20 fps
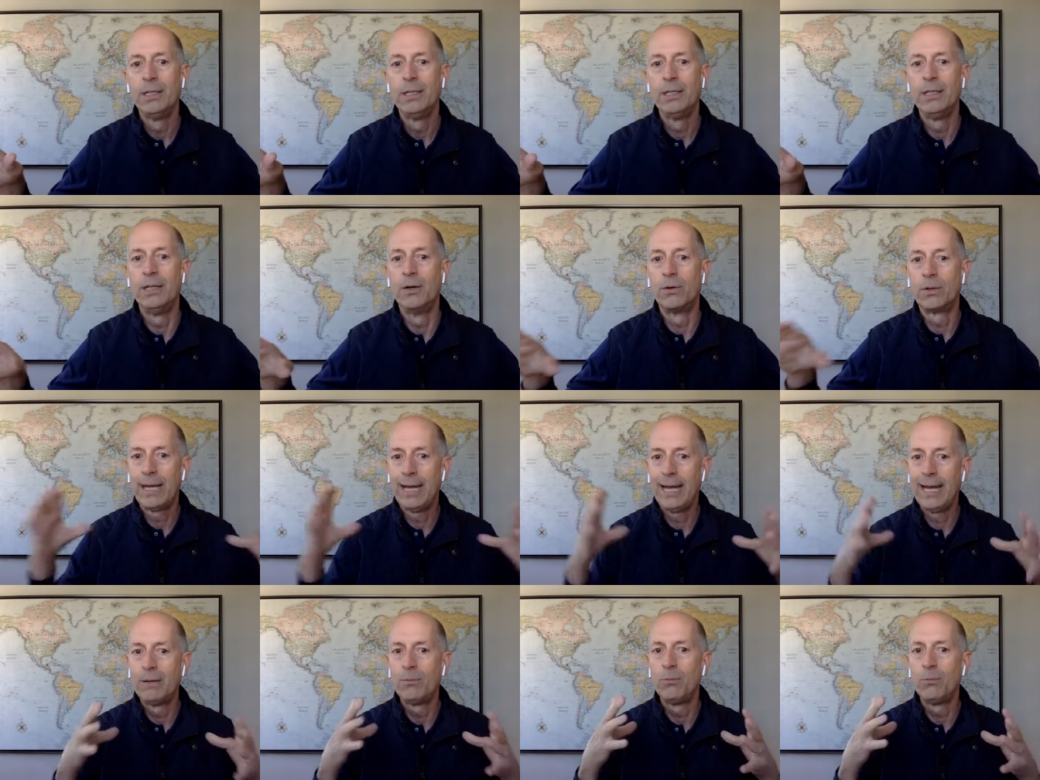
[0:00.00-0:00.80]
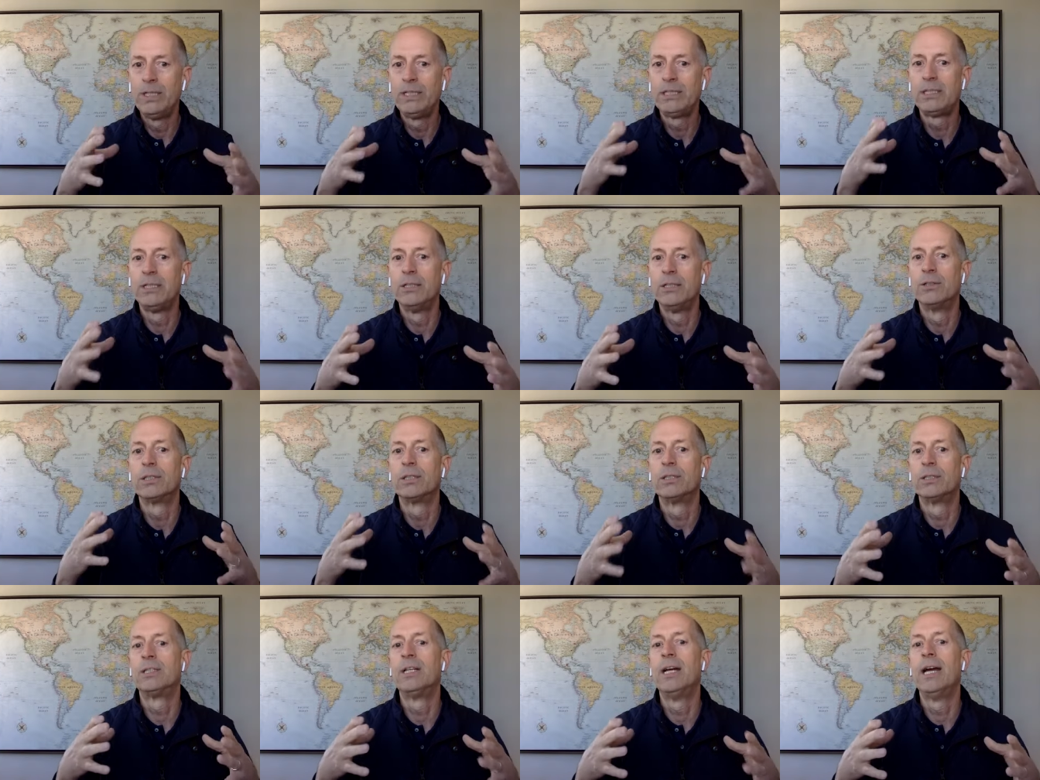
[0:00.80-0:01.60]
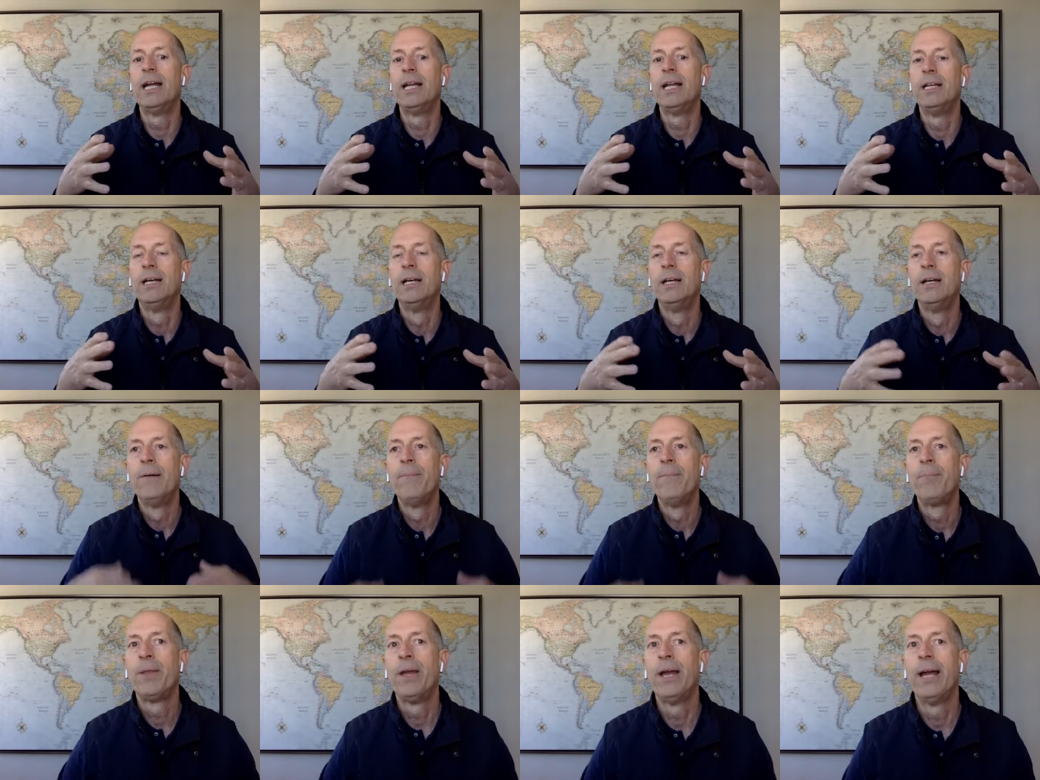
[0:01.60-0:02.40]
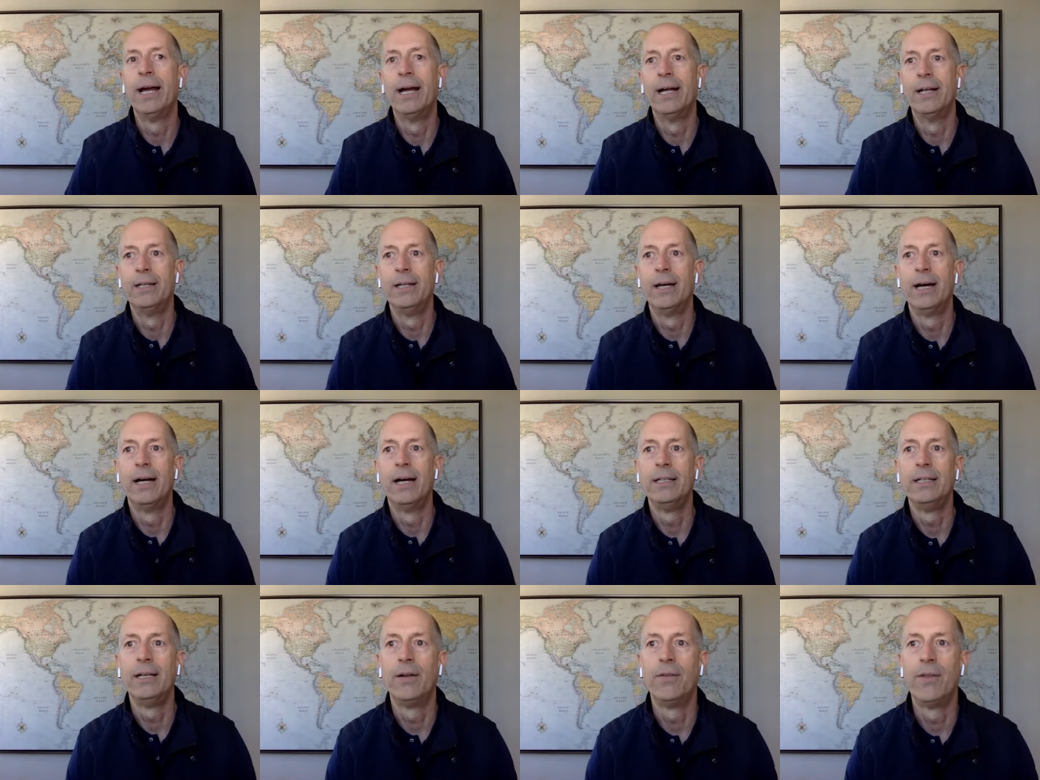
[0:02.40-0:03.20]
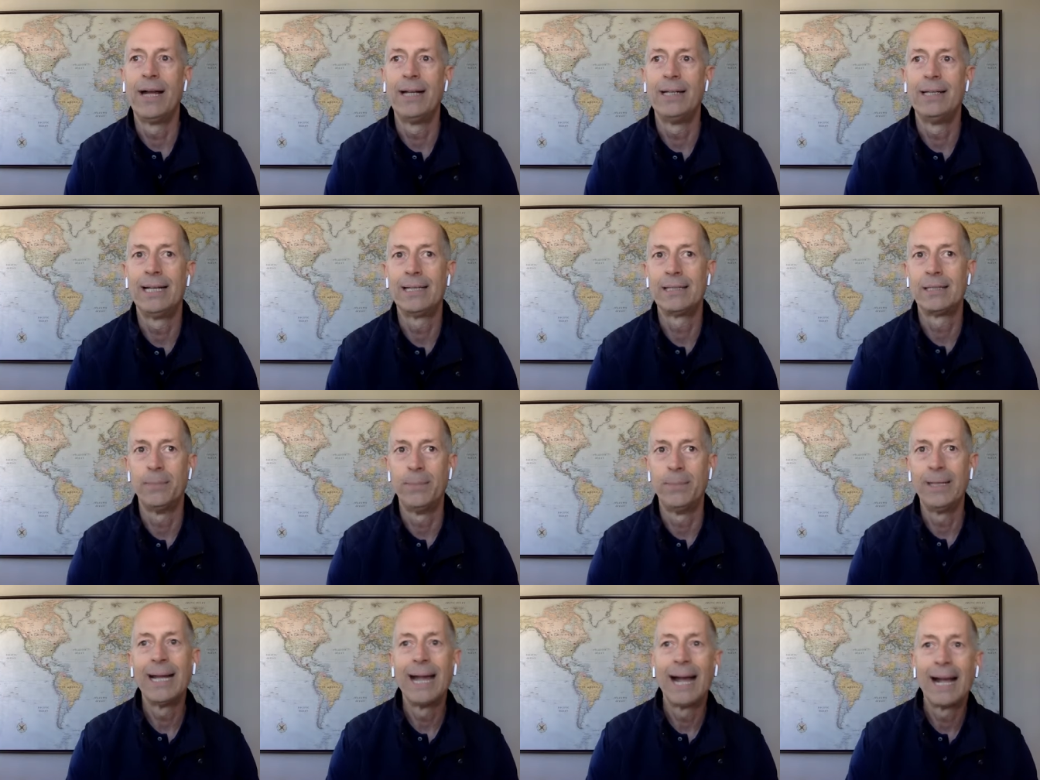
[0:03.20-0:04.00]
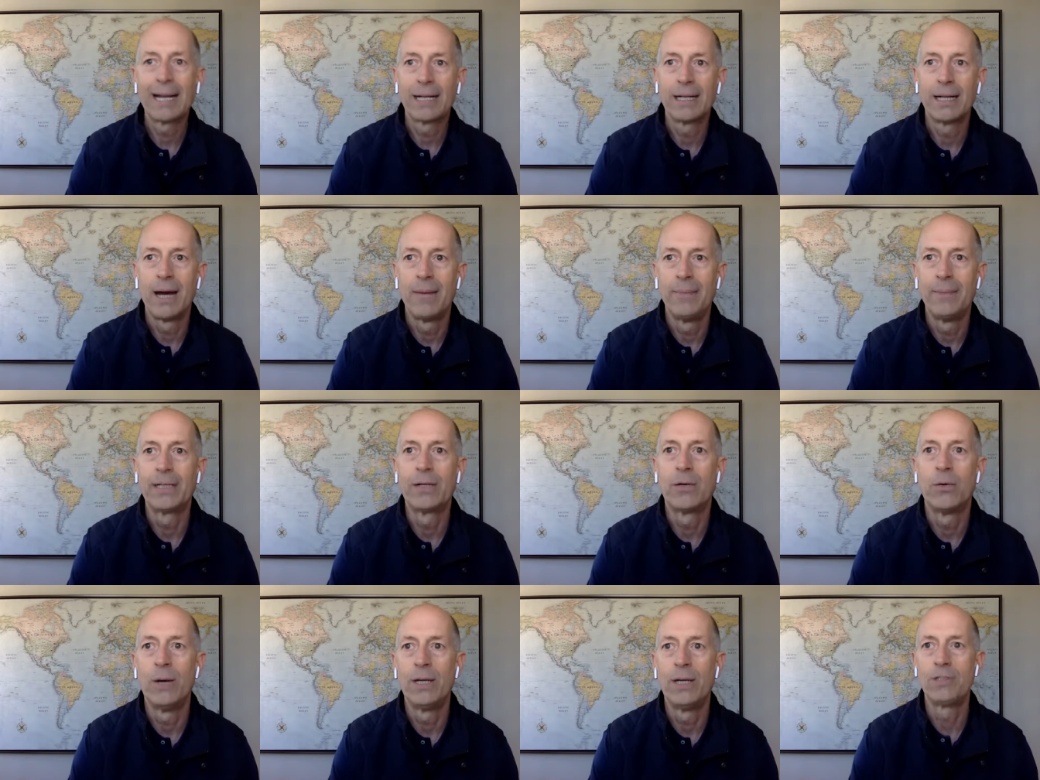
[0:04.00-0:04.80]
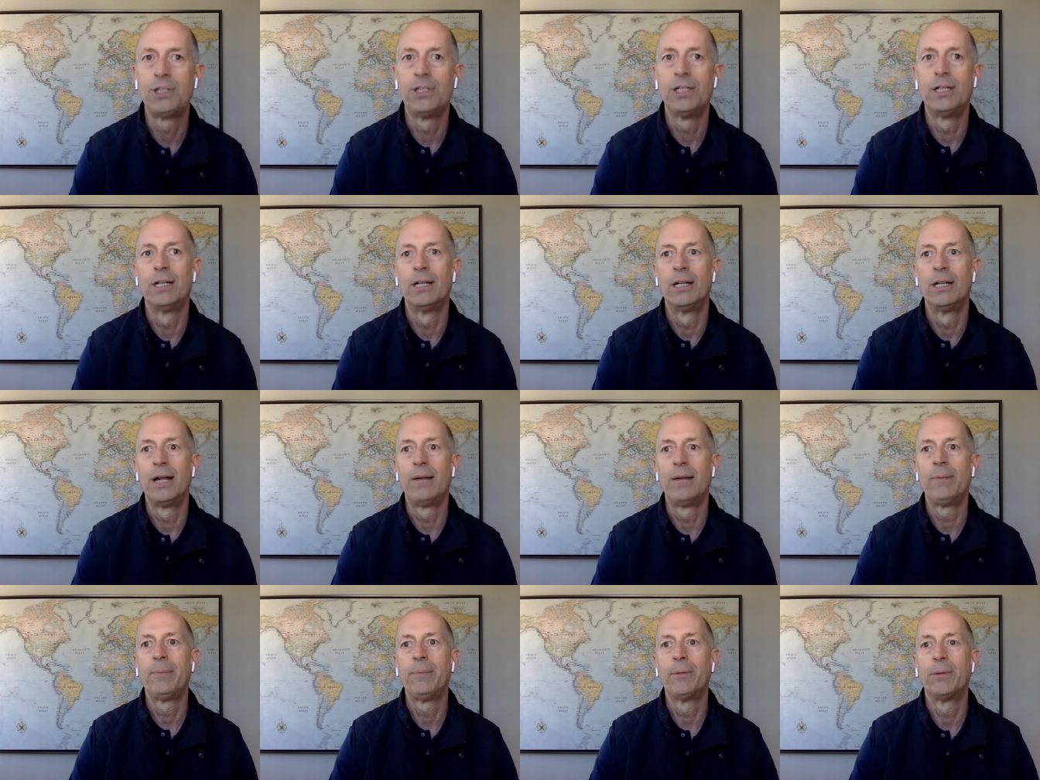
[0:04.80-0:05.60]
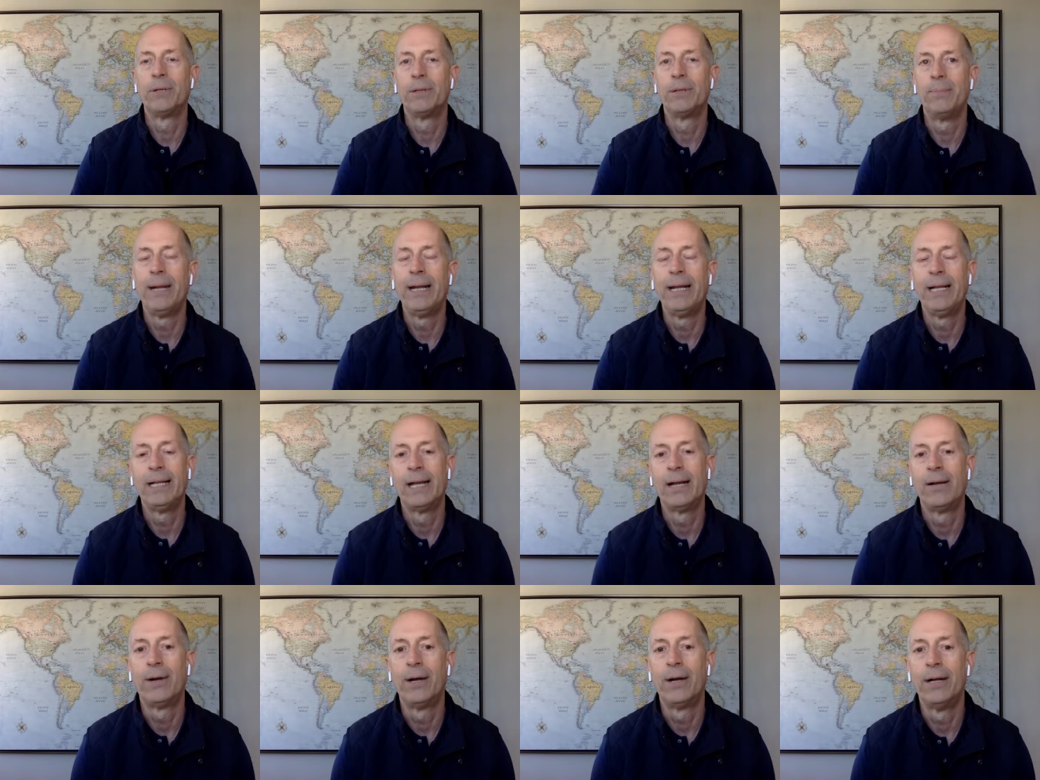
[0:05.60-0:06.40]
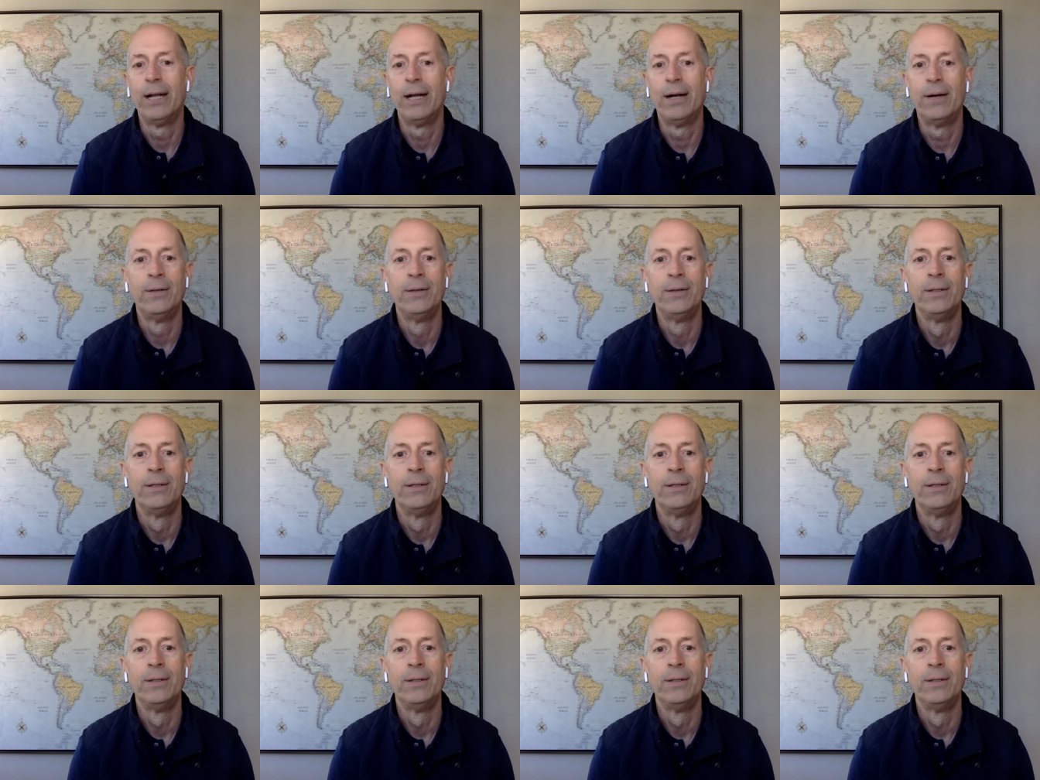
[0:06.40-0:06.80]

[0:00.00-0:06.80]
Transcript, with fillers: You know, can we still sustain? Mm. And uh, you know that that's a big economic question, and a lot of people are debating that right now.